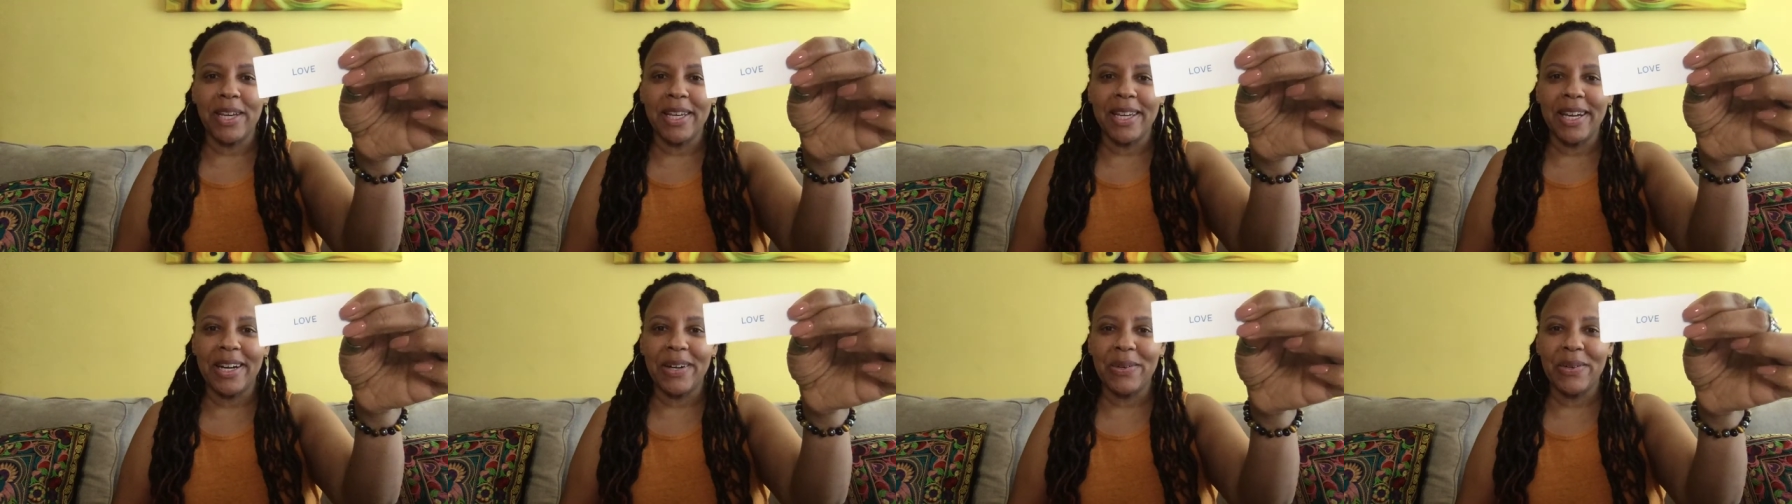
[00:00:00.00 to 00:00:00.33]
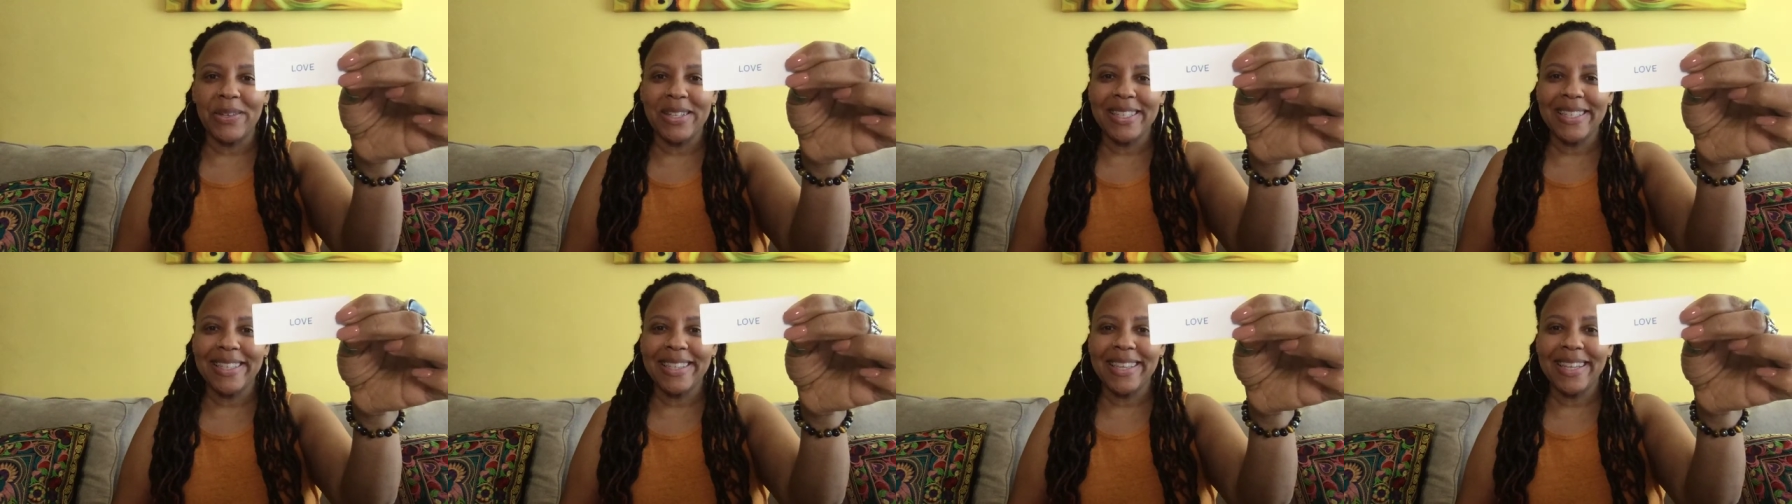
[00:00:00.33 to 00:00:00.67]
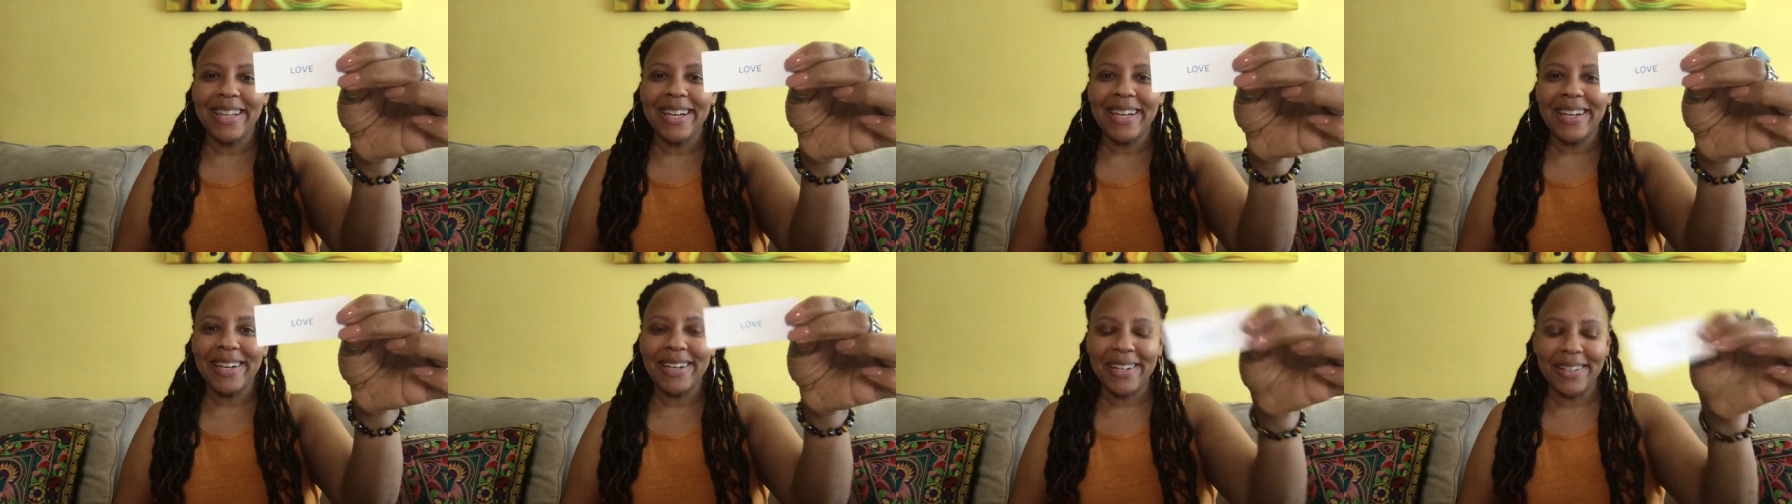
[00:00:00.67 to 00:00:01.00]
out is
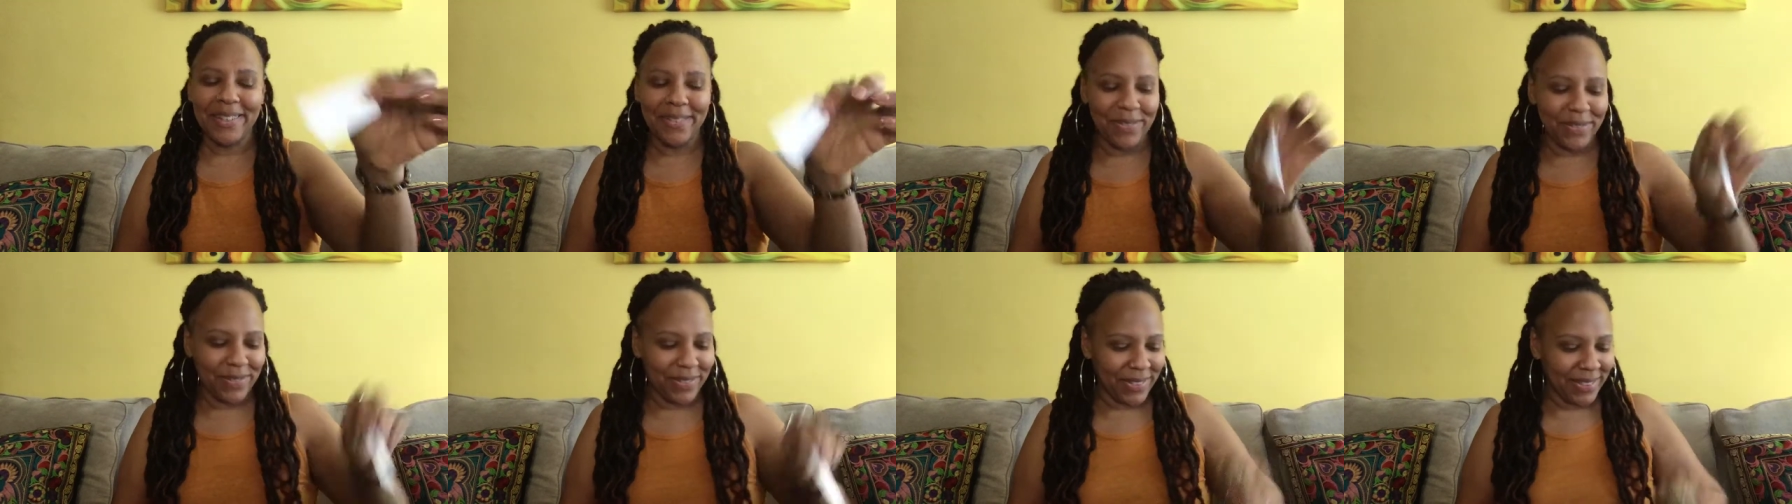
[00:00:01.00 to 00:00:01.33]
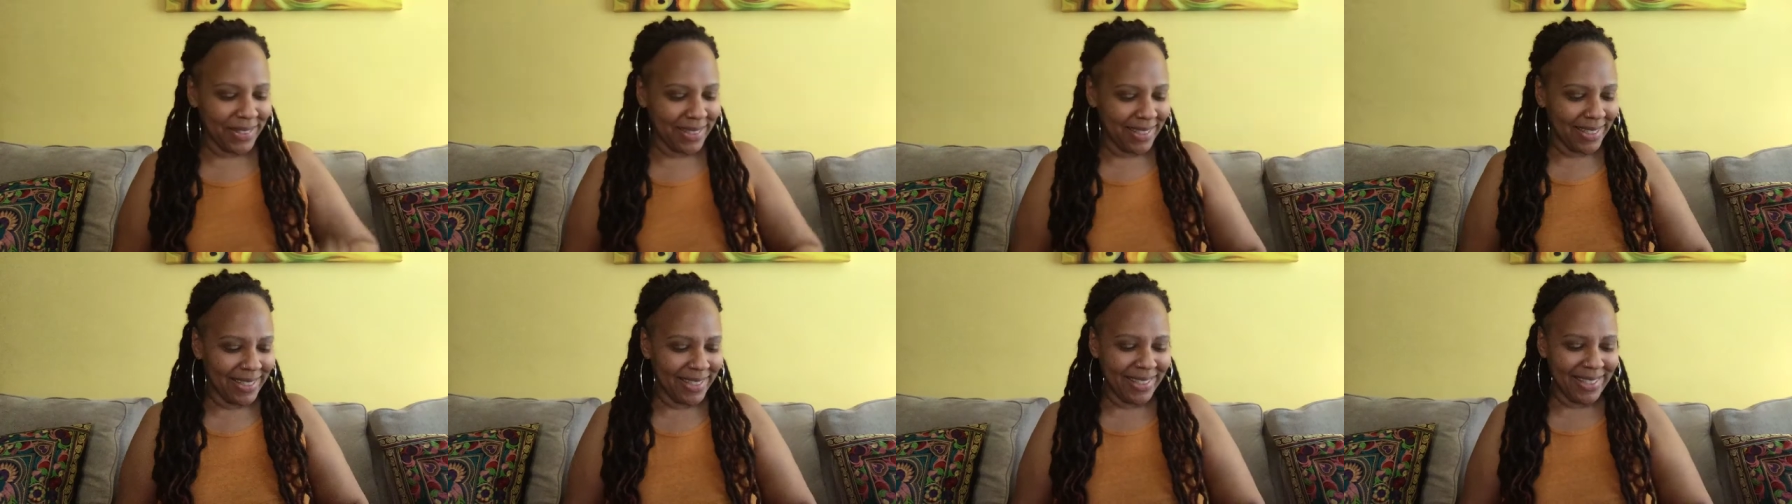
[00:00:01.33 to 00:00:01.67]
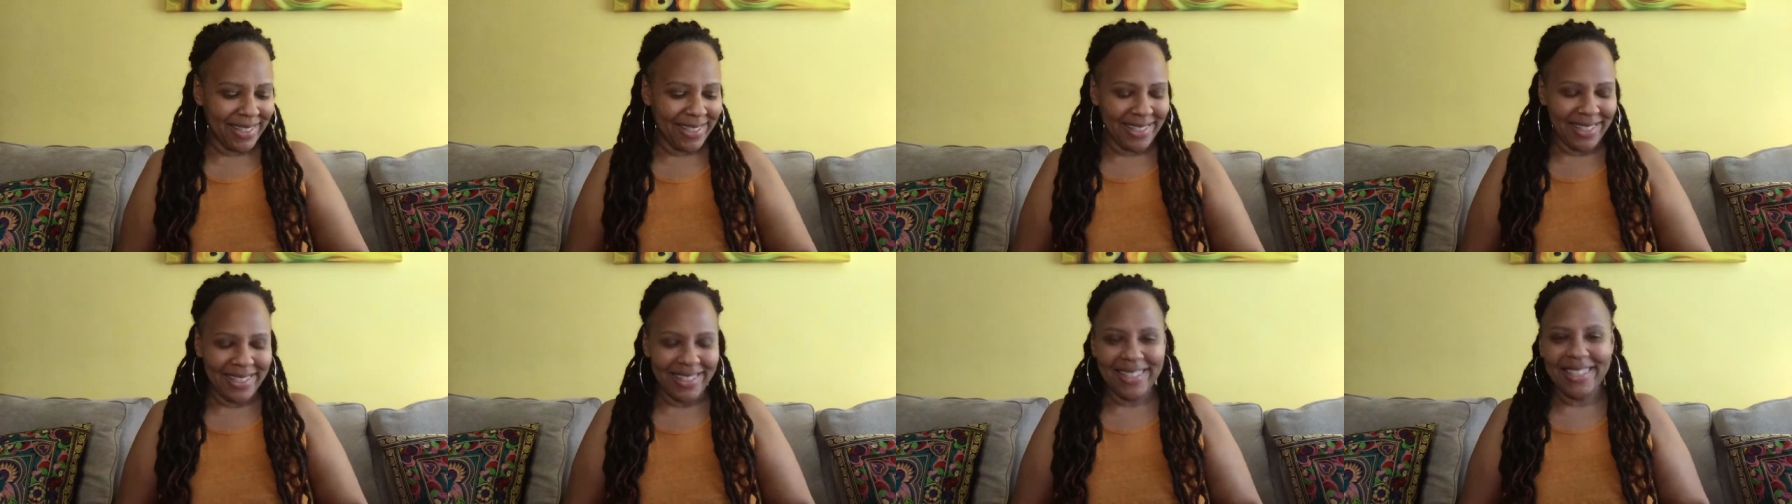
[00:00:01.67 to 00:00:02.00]
love.
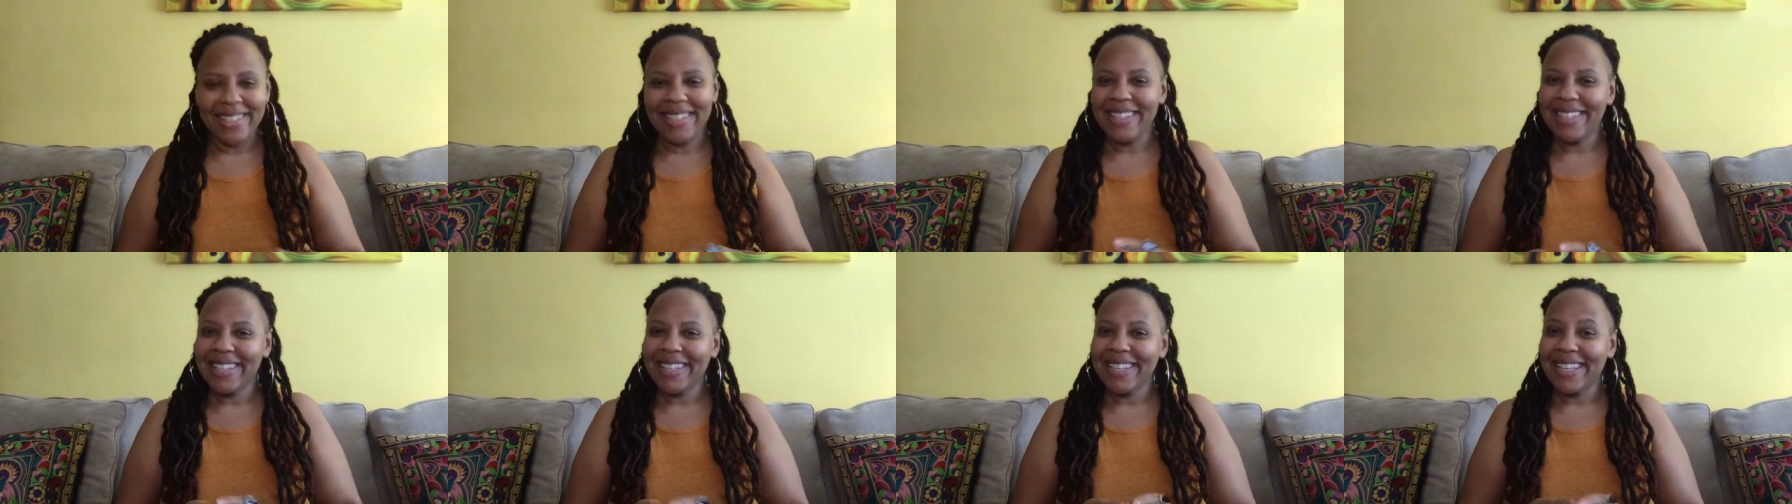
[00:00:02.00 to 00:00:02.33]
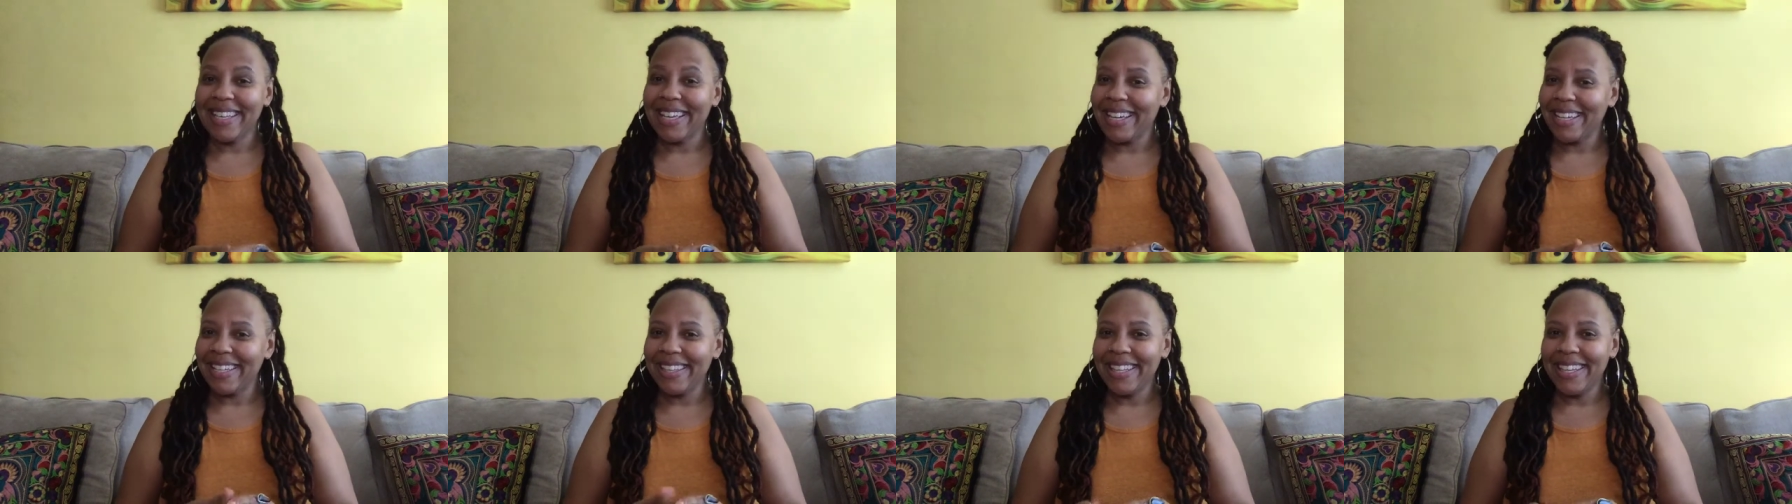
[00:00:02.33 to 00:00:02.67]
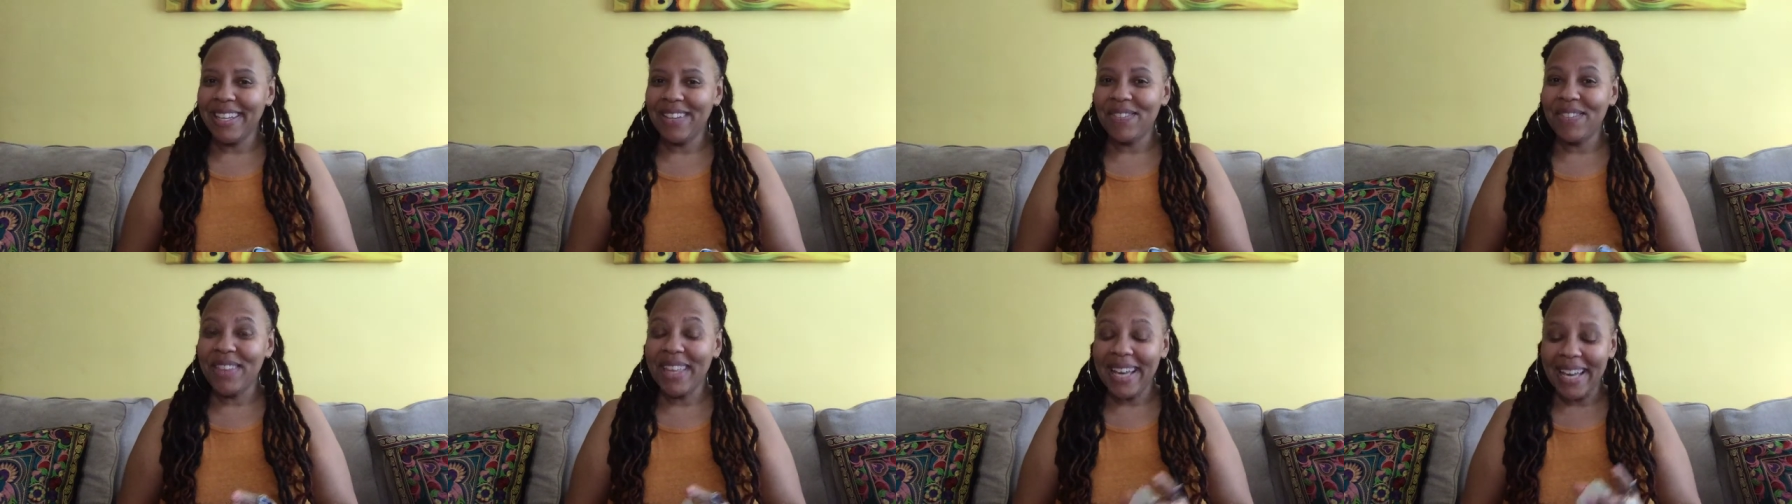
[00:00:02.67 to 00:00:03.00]
Gotta
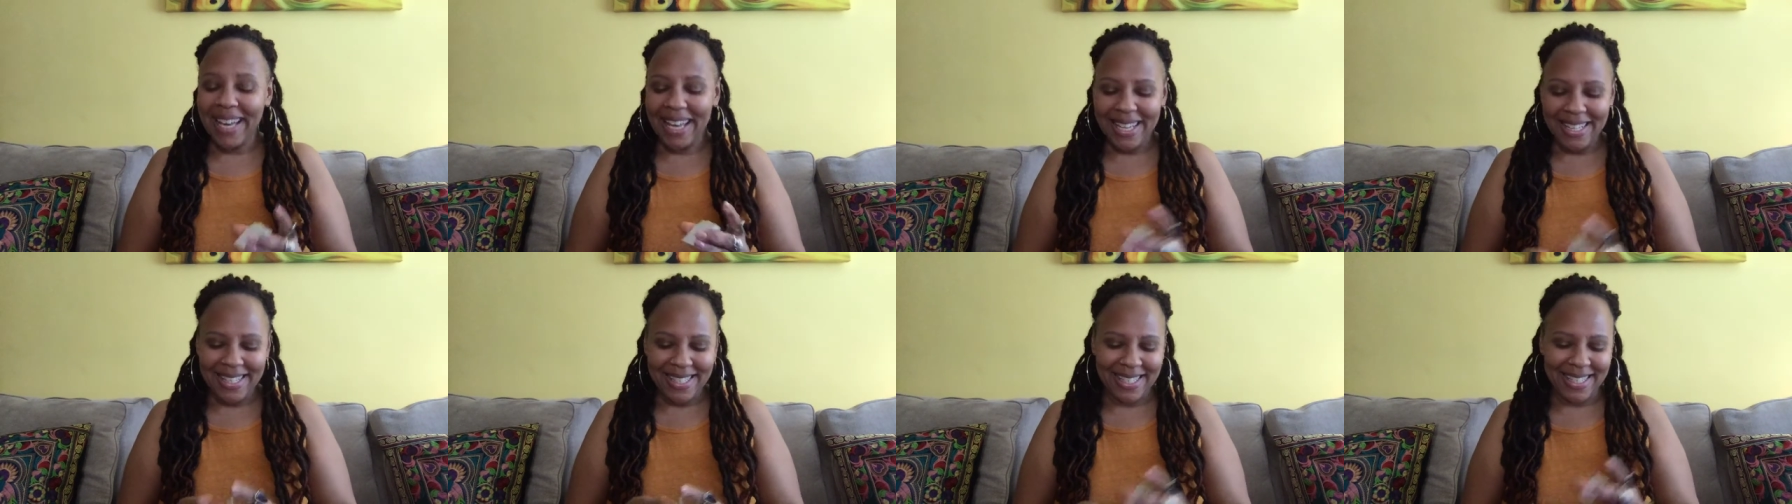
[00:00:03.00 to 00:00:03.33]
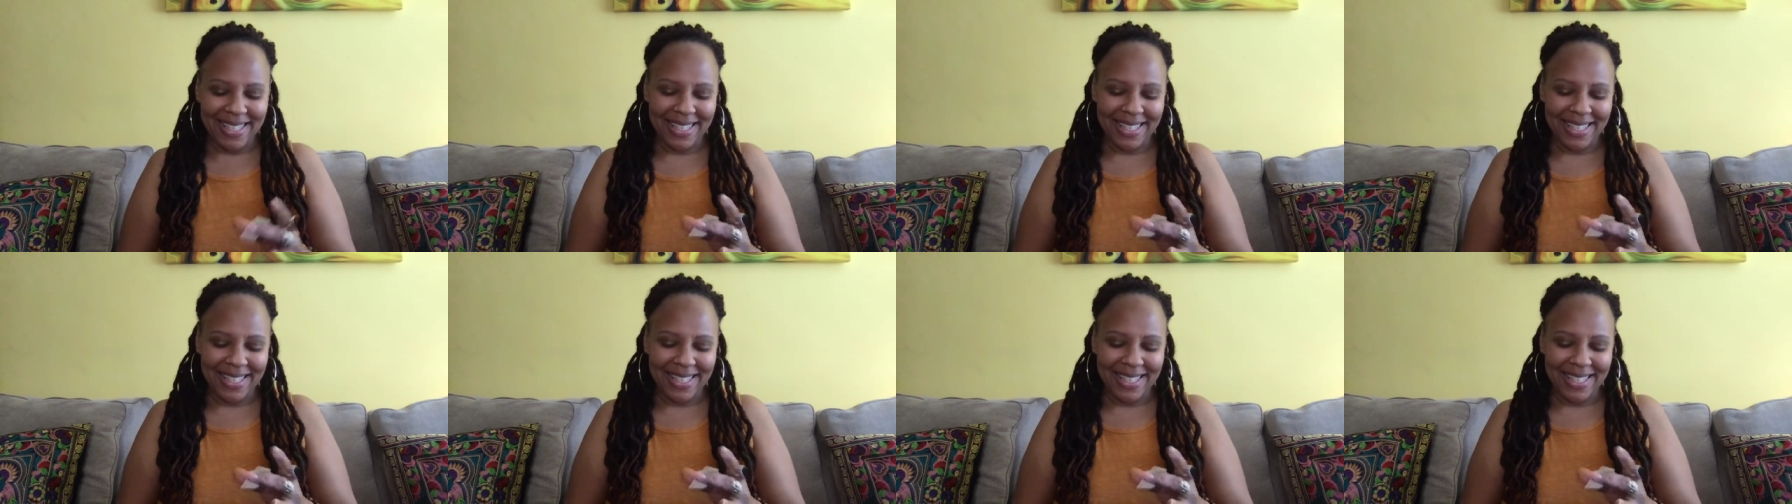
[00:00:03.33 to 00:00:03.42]
love that.